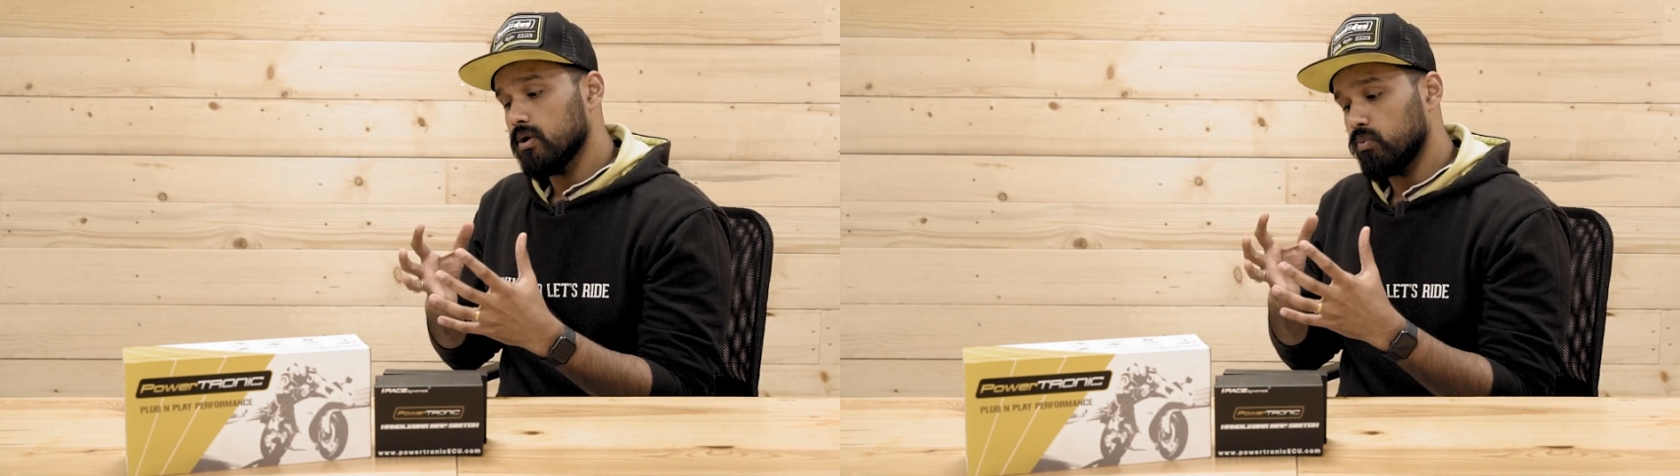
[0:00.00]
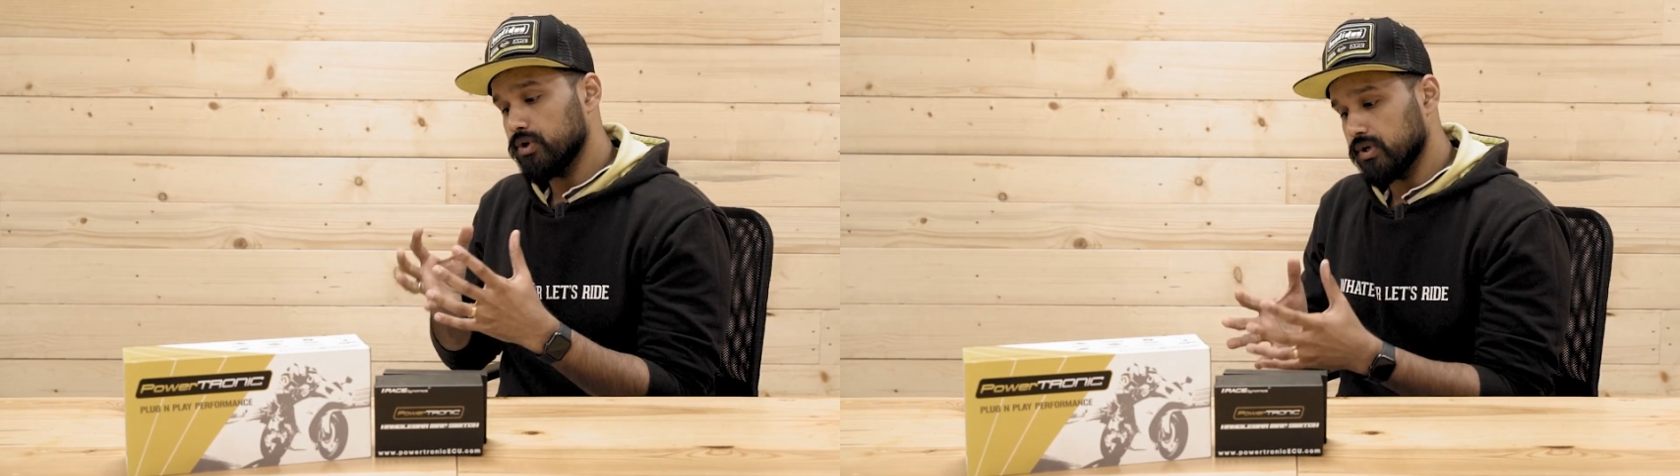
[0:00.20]

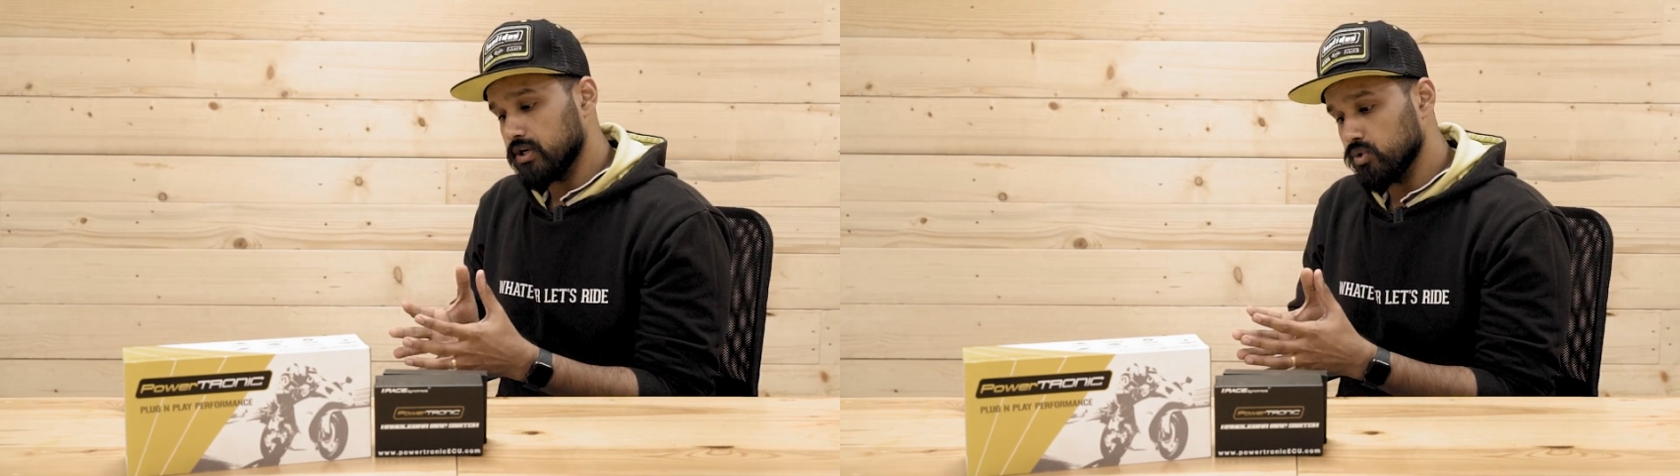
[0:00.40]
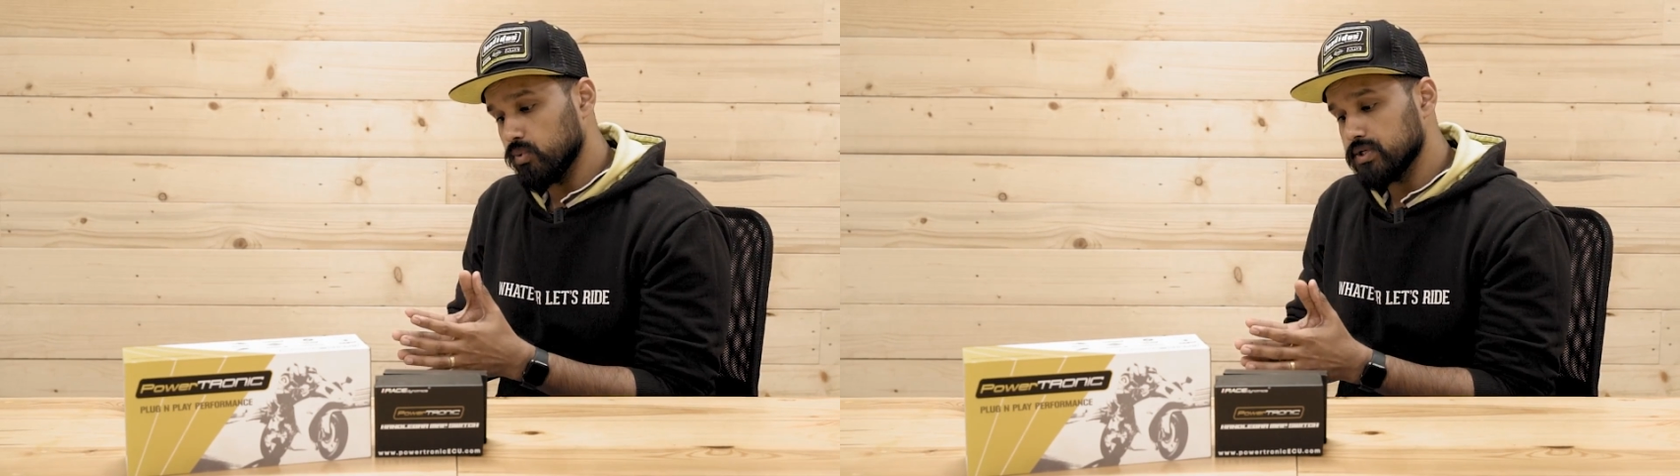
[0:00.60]
what you
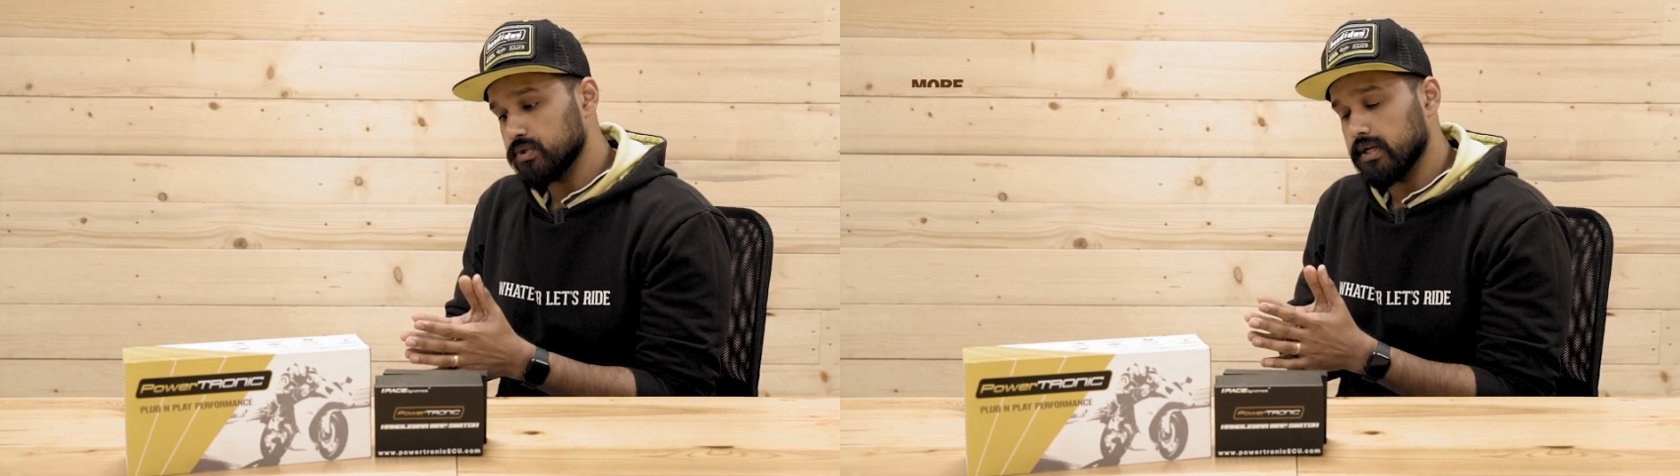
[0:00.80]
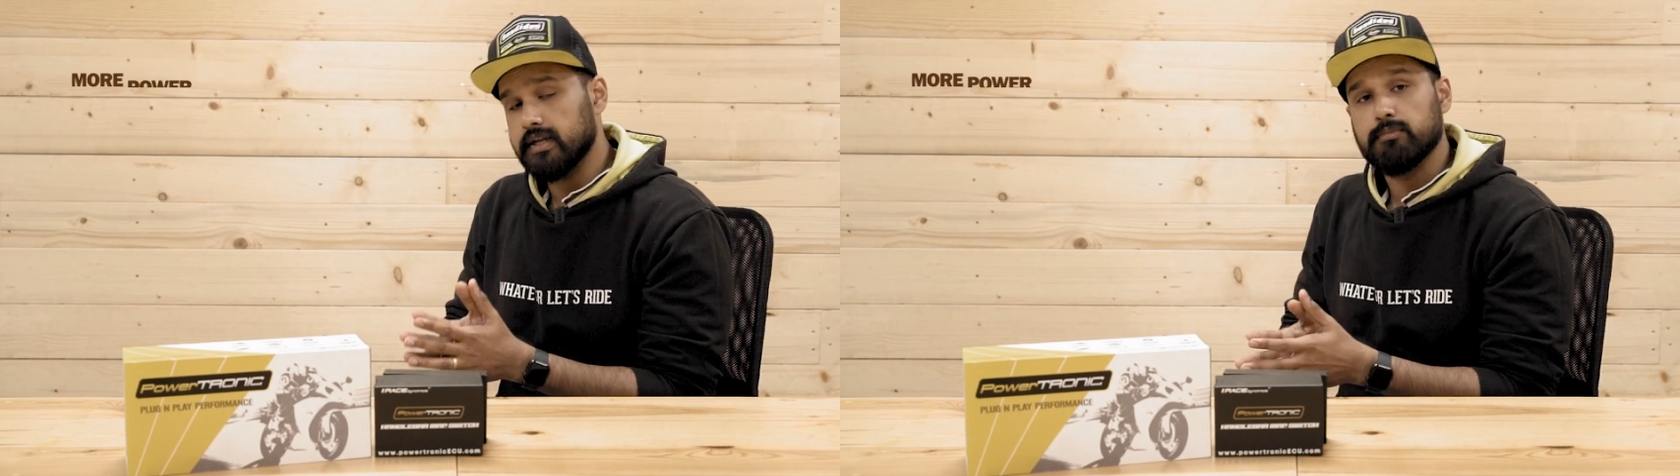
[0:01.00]
can do is
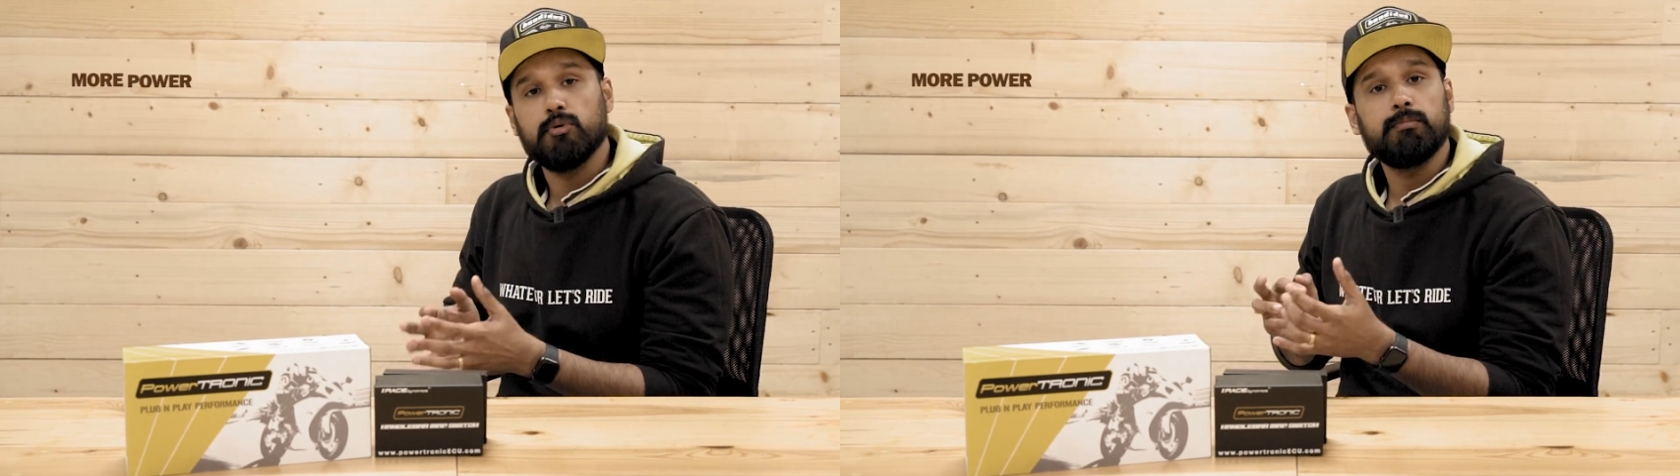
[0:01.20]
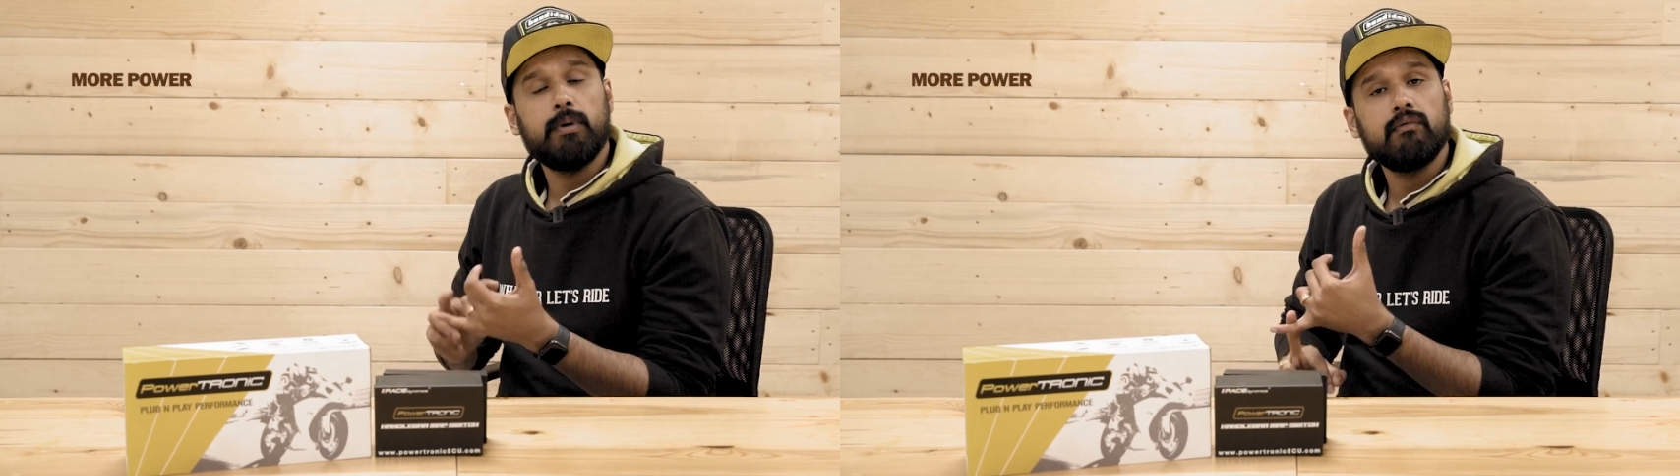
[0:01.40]
you can get
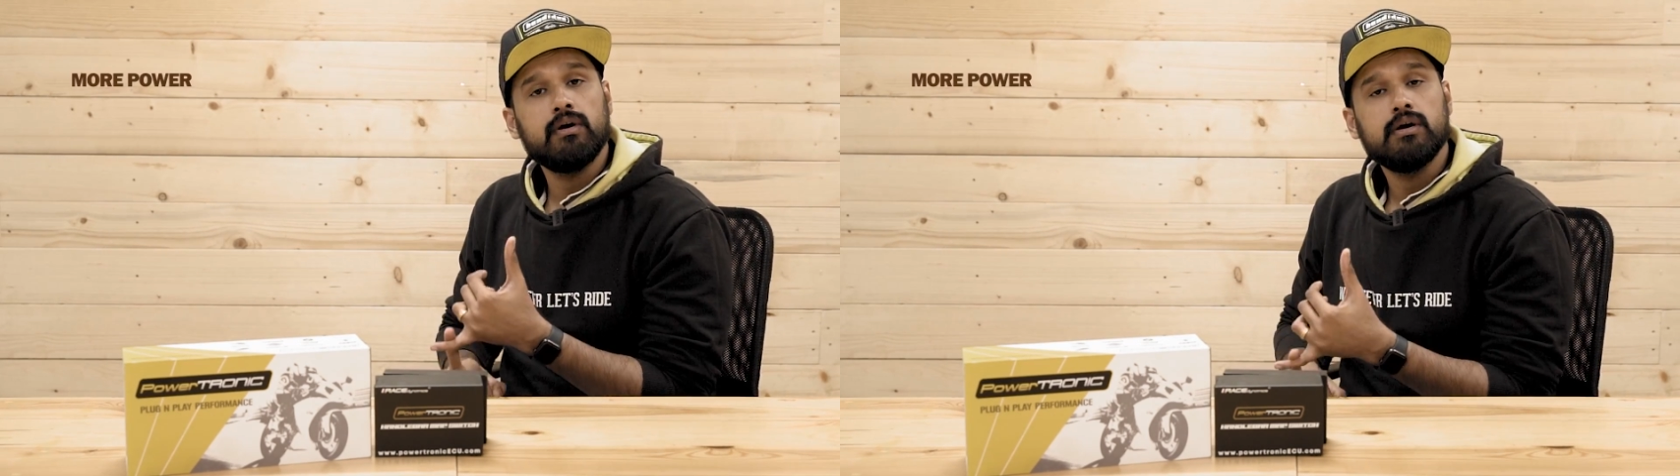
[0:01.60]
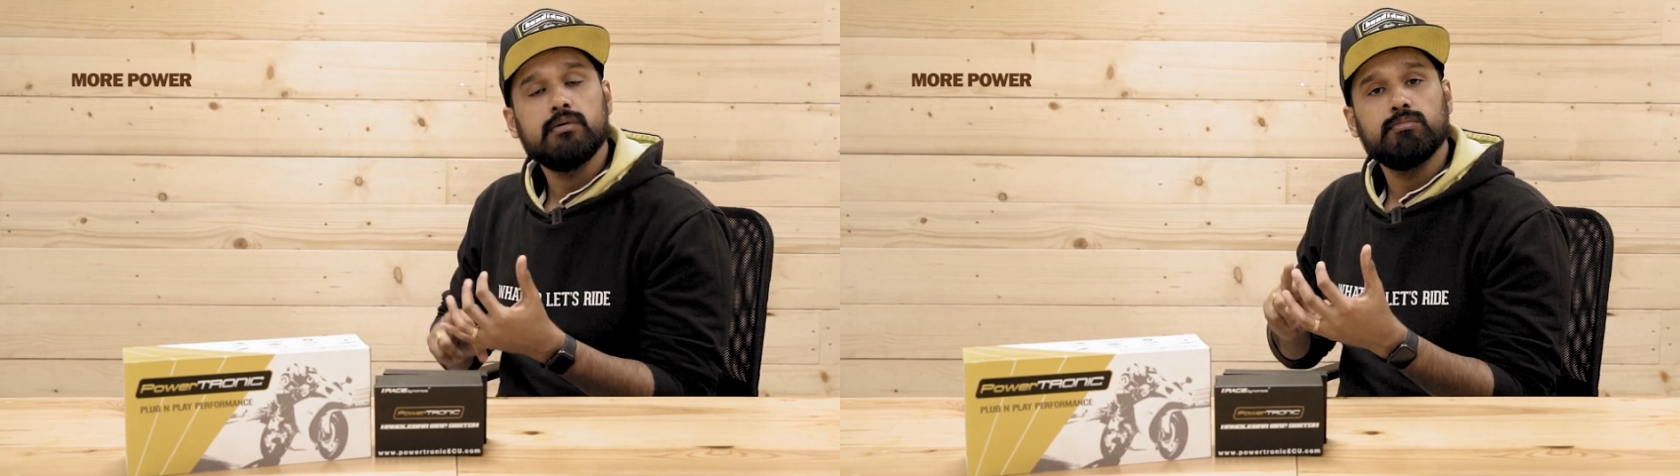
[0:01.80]
more power,